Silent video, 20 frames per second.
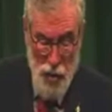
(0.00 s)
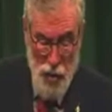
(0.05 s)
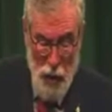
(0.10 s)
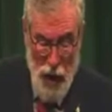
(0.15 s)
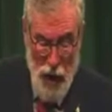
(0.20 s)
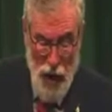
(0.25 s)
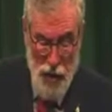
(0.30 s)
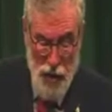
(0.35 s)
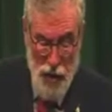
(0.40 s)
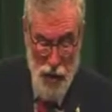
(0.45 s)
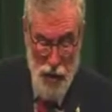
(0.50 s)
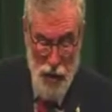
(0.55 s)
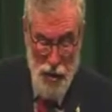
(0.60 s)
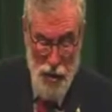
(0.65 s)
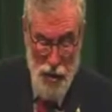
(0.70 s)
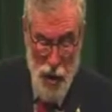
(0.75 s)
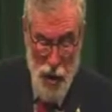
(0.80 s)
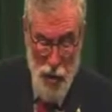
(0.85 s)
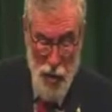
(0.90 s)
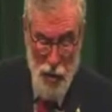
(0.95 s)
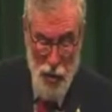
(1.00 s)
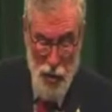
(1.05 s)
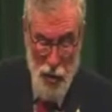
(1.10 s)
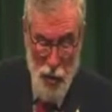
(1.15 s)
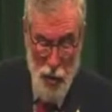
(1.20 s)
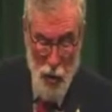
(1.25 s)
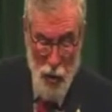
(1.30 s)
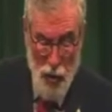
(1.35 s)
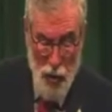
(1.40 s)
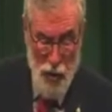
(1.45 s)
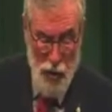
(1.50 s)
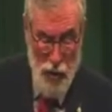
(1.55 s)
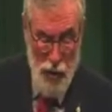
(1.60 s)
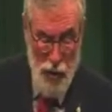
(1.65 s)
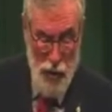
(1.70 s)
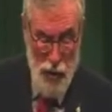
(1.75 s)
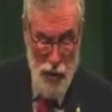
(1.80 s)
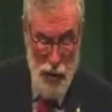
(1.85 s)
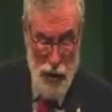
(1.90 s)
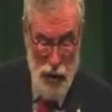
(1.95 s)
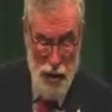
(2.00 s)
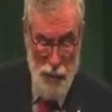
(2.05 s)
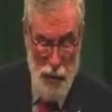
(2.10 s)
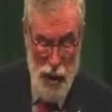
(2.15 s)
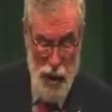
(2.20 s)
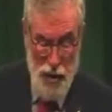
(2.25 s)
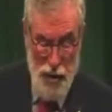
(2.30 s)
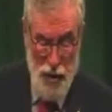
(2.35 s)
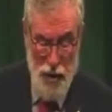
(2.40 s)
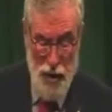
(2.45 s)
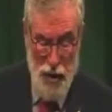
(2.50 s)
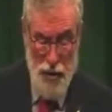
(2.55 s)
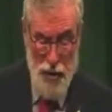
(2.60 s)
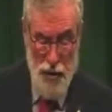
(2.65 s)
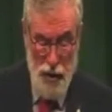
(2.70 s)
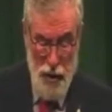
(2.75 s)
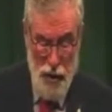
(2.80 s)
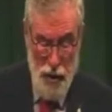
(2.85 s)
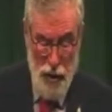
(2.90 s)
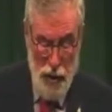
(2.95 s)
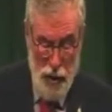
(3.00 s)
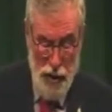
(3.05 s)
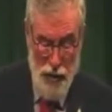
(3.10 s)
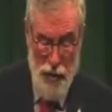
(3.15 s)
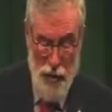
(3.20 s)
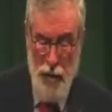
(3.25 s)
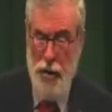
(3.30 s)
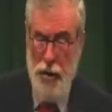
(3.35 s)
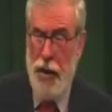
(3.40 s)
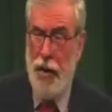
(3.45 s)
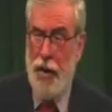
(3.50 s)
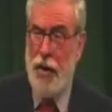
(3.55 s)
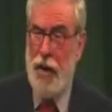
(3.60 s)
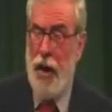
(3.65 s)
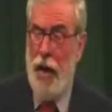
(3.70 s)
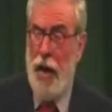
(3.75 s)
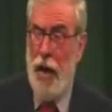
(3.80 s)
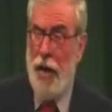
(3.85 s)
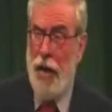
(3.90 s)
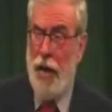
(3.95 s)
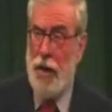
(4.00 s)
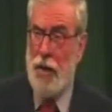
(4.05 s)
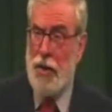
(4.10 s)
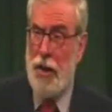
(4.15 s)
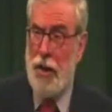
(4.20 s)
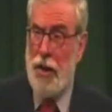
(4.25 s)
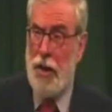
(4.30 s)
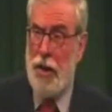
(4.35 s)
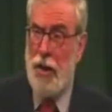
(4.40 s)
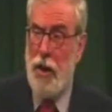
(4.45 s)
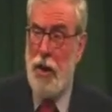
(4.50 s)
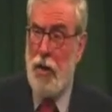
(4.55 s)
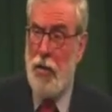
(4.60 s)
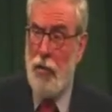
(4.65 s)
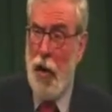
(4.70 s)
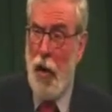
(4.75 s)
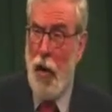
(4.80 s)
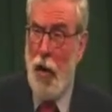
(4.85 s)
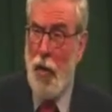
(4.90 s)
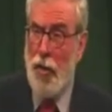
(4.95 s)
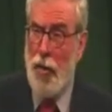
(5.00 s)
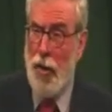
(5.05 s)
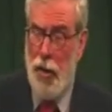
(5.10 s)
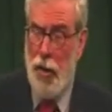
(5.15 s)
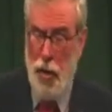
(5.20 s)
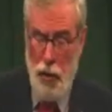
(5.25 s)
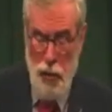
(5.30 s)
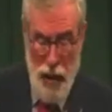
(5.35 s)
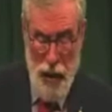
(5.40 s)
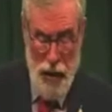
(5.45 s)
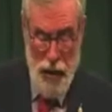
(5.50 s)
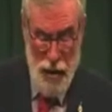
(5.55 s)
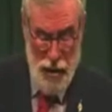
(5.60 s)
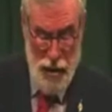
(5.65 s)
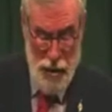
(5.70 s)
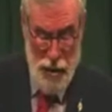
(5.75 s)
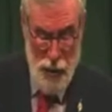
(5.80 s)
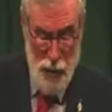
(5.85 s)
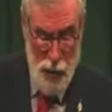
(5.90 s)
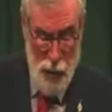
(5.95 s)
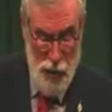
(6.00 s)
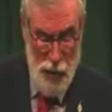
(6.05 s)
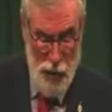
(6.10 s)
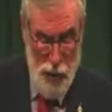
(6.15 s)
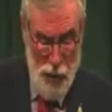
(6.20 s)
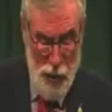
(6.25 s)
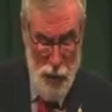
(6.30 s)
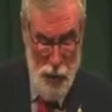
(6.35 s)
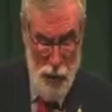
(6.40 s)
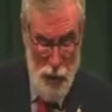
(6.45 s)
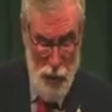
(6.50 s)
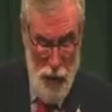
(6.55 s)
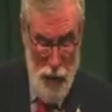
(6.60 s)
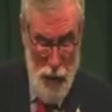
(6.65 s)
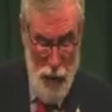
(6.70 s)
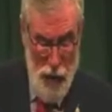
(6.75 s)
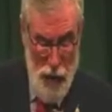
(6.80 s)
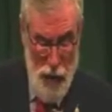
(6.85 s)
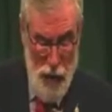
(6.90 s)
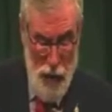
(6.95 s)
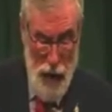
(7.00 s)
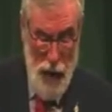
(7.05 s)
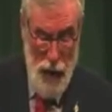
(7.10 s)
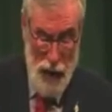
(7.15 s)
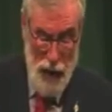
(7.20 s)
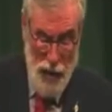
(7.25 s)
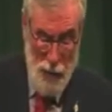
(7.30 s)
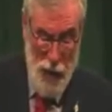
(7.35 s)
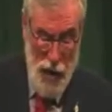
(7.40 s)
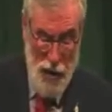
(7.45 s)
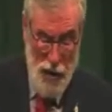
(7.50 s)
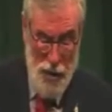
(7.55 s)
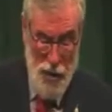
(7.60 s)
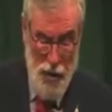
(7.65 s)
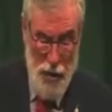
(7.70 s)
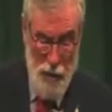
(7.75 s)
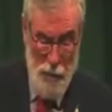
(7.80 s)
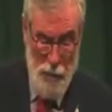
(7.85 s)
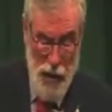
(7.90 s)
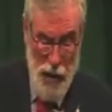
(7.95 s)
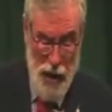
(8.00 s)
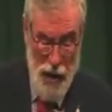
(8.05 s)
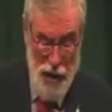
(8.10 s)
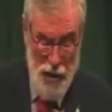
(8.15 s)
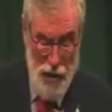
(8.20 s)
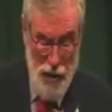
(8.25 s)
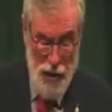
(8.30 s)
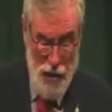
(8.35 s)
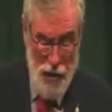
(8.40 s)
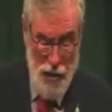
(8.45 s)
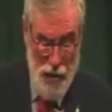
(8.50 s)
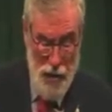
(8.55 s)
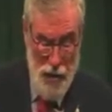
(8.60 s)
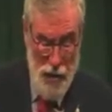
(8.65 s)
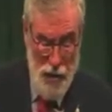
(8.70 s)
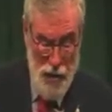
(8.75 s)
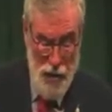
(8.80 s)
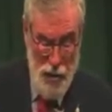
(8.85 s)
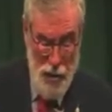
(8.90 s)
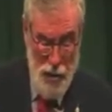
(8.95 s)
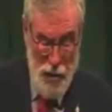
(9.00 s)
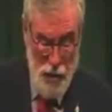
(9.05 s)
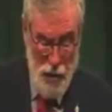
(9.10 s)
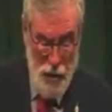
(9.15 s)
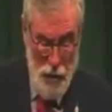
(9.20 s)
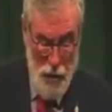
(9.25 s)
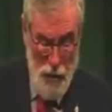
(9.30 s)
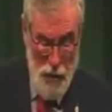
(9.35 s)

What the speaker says: to act as guarantor, as President Clinton did, and as he vowed the US would do, and as President Biden continues to do.